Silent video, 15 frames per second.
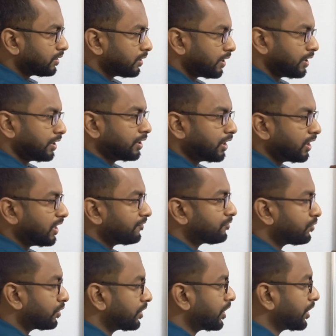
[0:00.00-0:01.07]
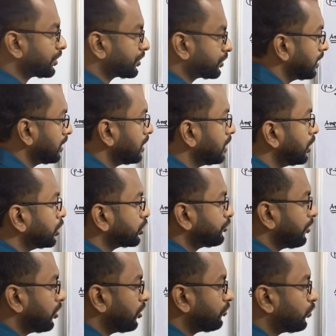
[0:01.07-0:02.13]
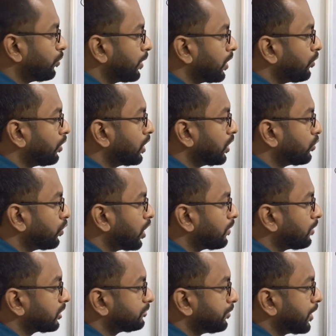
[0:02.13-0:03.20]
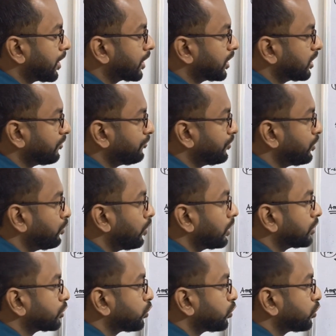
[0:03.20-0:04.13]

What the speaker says: in the leftward direction. So value of omega 1 into r must be greater than the v1.